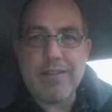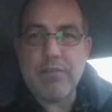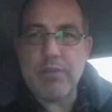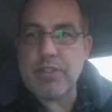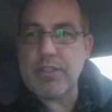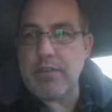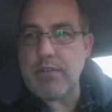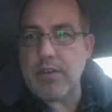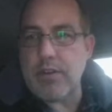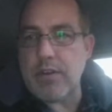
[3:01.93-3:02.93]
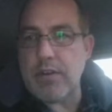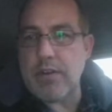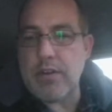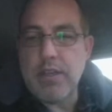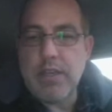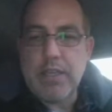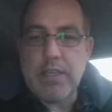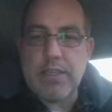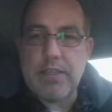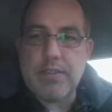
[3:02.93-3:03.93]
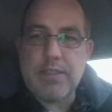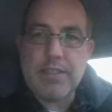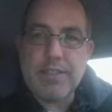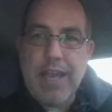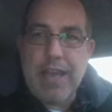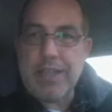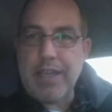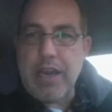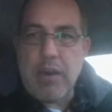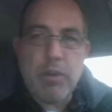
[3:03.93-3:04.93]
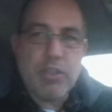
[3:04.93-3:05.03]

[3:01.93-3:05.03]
which cylinder is exactly how much